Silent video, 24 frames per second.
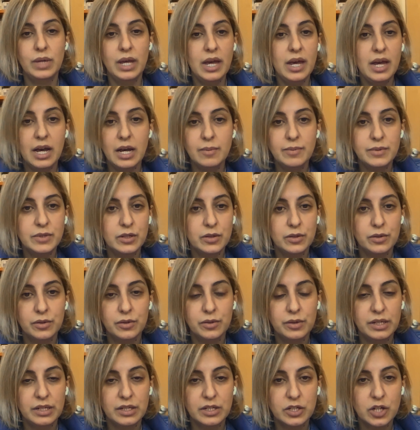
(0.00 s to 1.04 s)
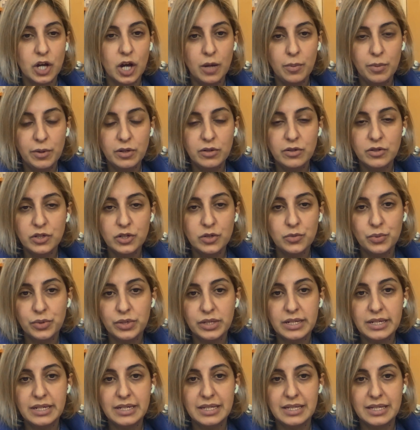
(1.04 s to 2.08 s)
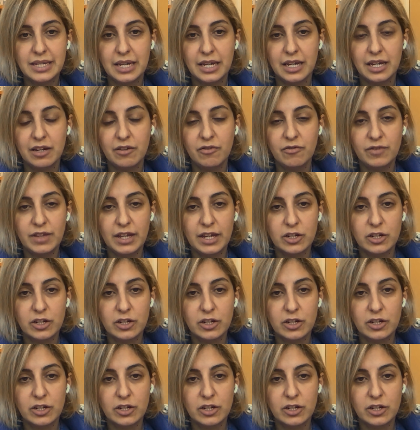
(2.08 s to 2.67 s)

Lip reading: Yeah, absolutely. The topicals are pretty safe.